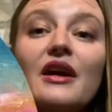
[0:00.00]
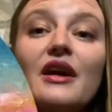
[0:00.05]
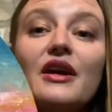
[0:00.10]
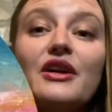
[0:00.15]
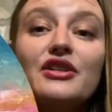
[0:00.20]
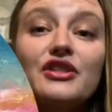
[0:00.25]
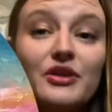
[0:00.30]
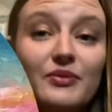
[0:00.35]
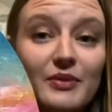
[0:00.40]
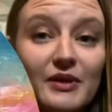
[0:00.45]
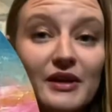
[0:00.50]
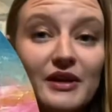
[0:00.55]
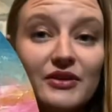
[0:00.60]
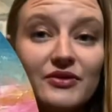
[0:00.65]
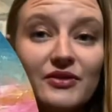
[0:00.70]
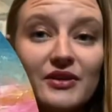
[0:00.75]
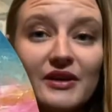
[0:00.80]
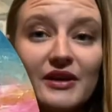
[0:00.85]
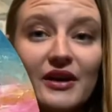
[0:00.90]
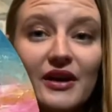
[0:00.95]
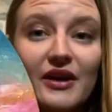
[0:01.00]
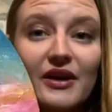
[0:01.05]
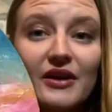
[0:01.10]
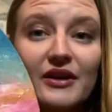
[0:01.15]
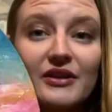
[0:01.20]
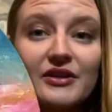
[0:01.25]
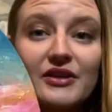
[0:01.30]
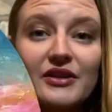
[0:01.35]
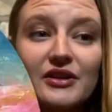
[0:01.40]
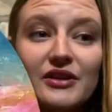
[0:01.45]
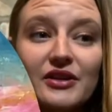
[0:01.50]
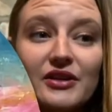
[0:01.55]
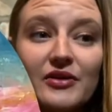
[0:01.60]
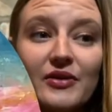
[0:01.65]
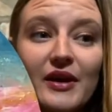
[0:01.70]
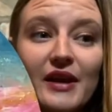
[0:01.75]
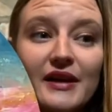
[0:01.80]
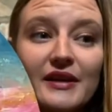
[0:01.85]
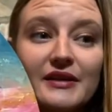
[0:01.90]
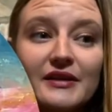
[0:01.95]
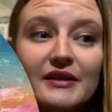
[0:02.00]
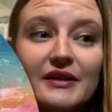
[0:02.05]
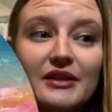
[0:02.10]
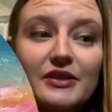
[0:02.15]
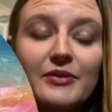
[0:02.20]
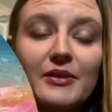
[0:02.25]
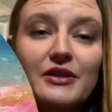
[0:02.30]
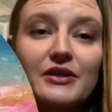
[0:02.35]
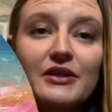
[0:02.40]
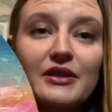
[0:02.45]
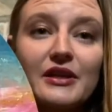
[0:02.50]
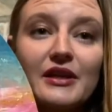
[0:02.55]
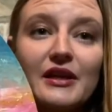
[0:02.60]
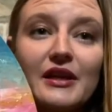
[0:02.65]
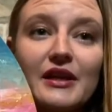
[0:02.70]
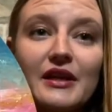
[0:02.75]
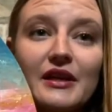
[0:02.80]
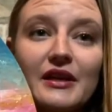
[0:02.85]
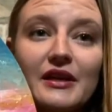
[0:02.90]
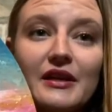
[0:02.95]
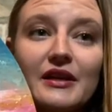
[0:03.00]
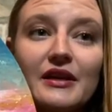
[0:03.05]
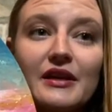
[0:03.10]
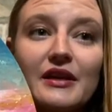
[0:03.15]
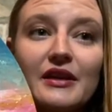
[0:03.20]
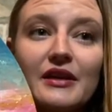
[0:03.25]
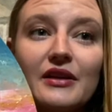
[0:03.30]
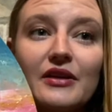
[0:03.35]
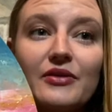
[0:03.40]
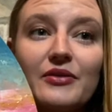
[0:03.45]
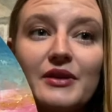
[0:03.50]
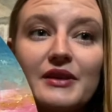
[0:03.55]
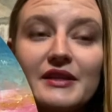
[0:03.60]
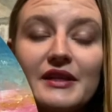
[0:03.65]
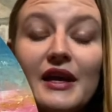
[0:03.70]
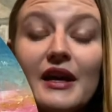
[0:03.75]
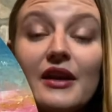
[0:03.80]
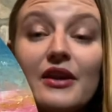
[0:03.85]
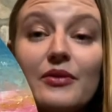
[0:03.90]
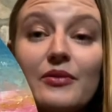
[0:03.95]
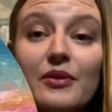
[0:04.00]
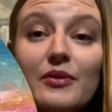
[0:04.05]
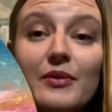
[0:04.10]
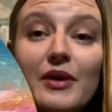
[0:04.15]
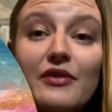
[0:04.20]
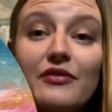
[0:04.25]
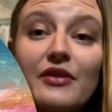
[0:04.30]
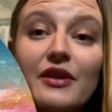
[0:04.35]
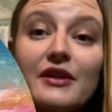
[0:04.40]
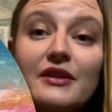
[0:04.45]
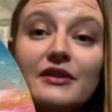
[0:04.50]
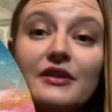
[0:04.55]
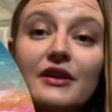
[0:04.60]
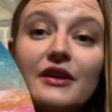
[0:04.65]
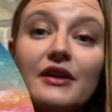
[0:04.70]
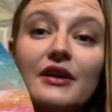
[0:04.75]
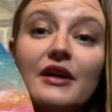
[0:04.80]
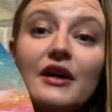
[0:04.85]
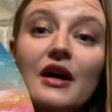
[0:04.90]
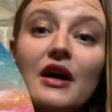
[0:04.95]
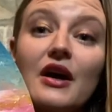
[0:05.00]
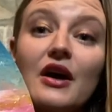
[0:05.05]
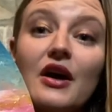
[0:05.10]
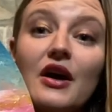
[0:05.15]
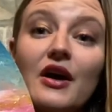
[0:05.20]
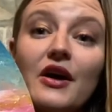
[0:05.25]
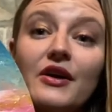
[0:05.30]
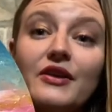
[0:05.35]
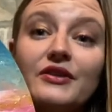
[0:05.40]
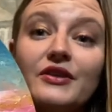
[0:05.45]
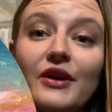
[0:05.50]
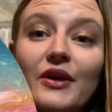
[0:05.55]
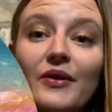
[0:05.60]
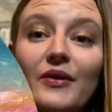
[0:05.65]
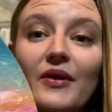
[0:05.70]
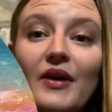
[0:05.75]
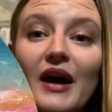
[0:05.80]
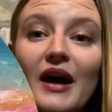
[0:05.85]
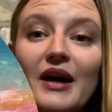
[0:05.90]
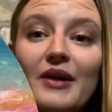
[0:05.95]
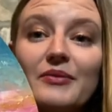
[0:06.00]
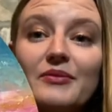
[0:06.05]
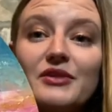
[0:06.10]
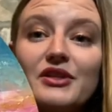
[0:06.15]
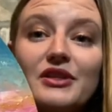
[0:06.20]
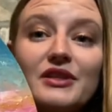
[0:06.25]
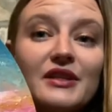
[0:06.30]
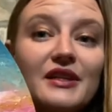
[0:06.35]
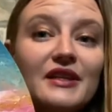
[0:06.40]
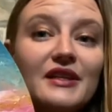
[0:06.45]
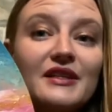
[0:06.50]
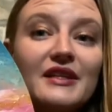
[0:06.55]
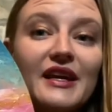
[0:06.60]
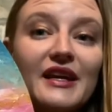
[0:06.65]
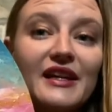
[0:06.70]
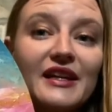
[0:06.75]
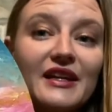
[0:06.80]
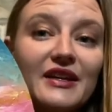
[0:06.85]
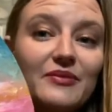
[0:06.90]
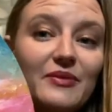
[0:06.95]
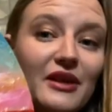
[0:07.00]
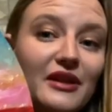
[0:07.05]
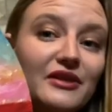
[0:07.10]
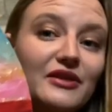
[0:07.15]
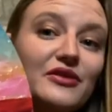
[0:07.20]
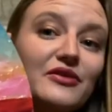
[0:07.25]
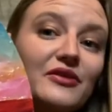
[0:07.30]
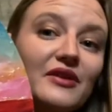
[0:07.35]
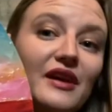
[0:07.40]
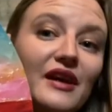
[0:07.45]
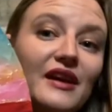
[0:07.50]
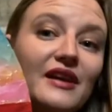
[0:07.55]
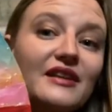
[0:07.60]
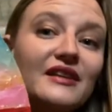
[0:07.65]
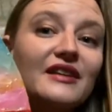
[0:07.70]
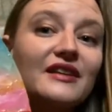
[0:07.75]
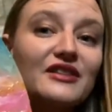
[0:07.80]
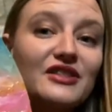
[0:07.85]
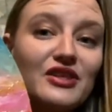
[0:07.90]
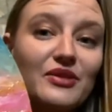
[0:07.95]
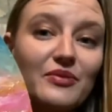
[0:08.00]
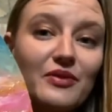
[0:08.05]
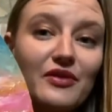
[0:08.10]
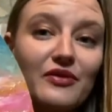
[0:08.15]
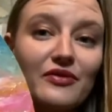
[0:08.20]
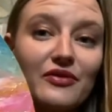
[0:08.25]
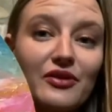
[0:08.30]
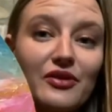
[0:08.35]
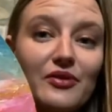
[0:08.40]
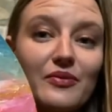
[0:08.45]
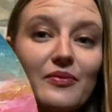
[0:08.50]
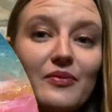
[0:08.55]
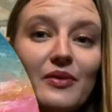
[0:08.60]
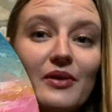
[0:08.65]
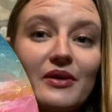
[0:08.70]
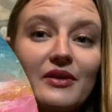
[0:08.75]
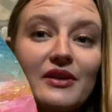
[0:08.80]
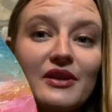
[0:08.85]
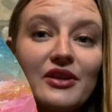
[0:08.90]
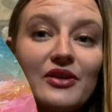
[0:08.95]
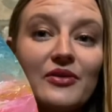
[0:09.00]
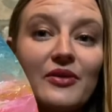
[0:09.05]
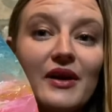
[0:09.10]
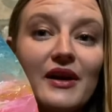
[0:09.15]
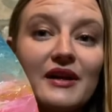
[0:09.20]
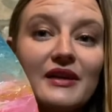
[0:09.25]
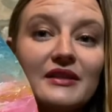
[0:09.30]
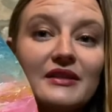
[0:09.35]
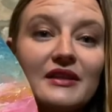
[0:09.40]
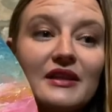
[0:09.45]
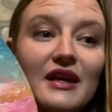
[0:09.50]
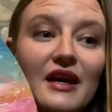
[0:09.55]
shipping is really hard to the US, especially in Louisiana where my friends are. So I'm just gonna take it in my suitcase and ship it from the US.